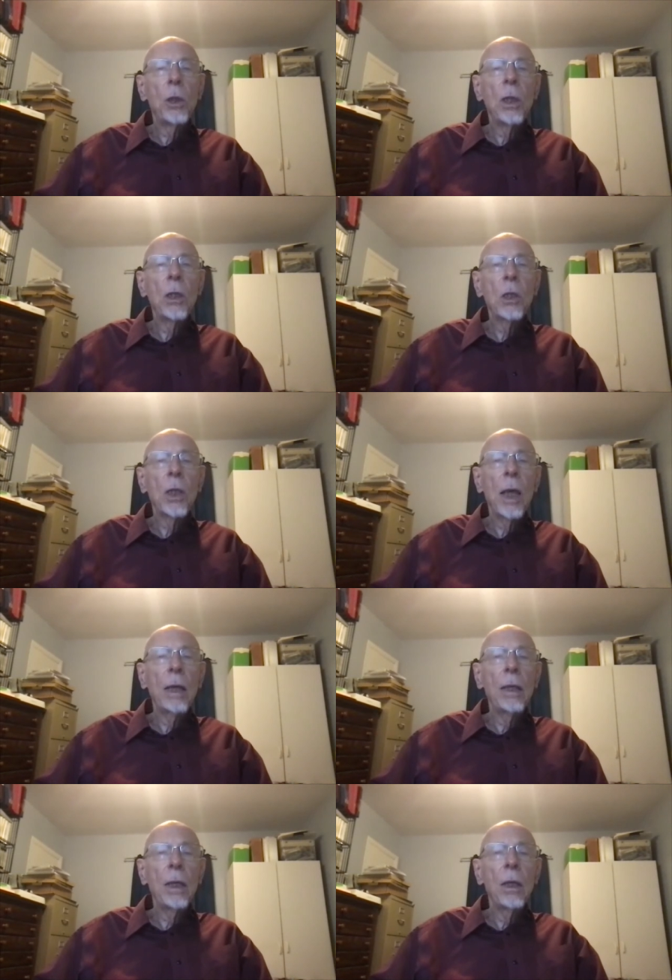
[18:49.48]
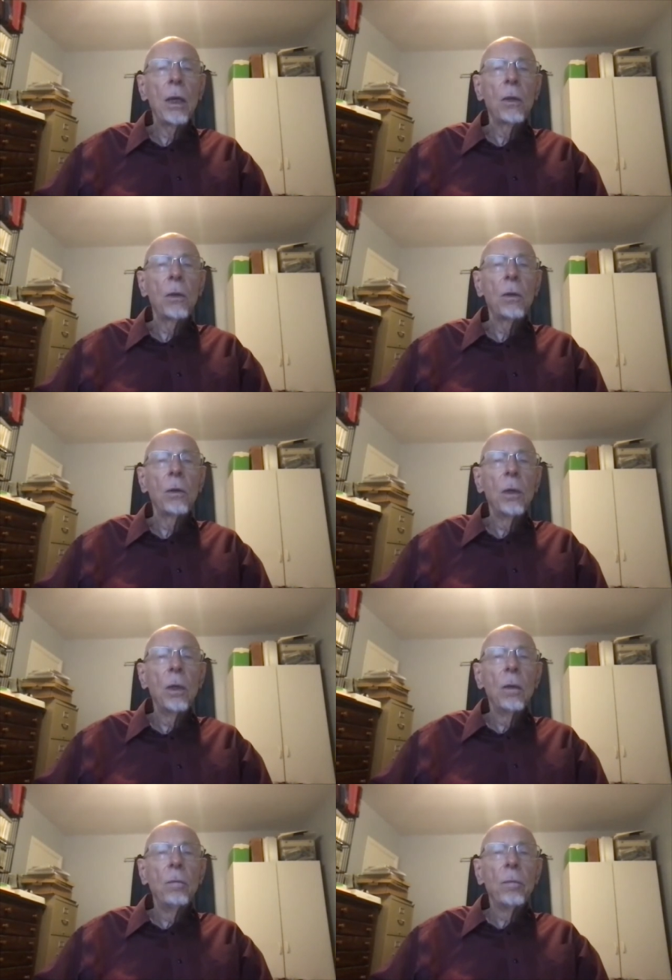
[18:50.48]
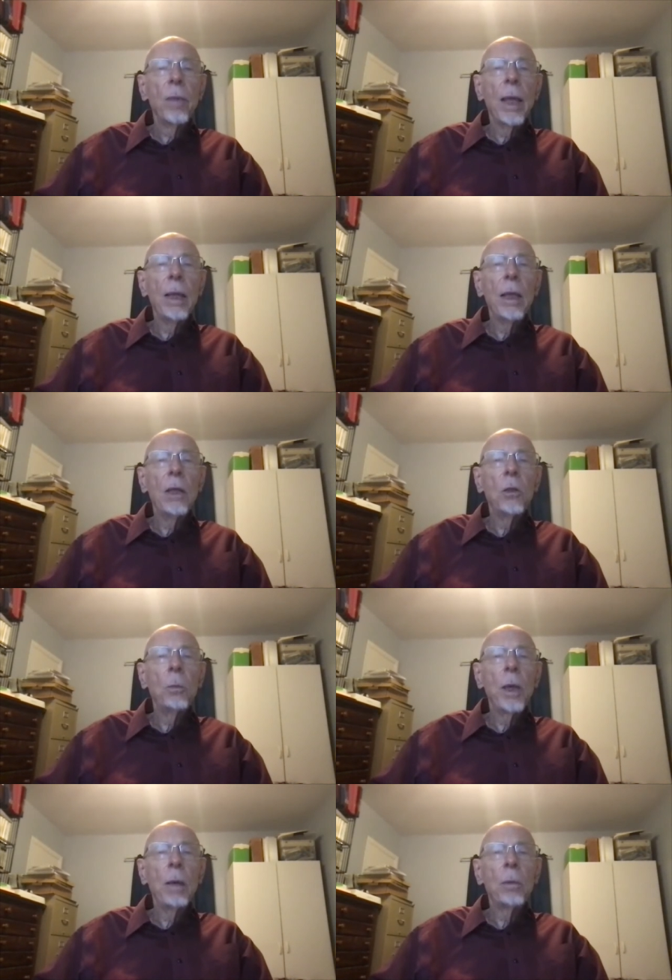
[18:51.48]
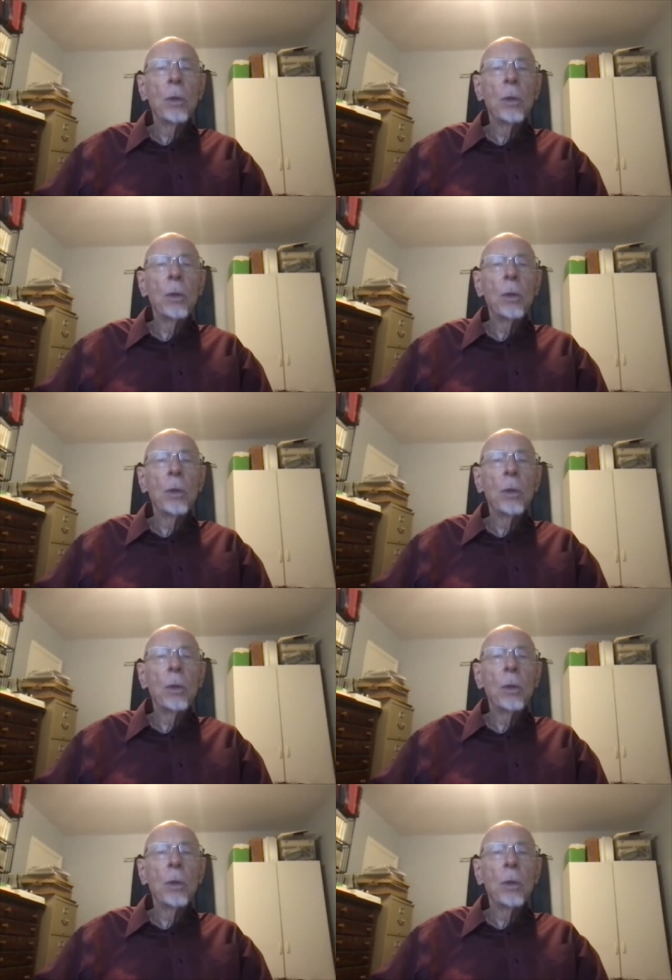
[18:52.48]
this, that, and the other, and then to be able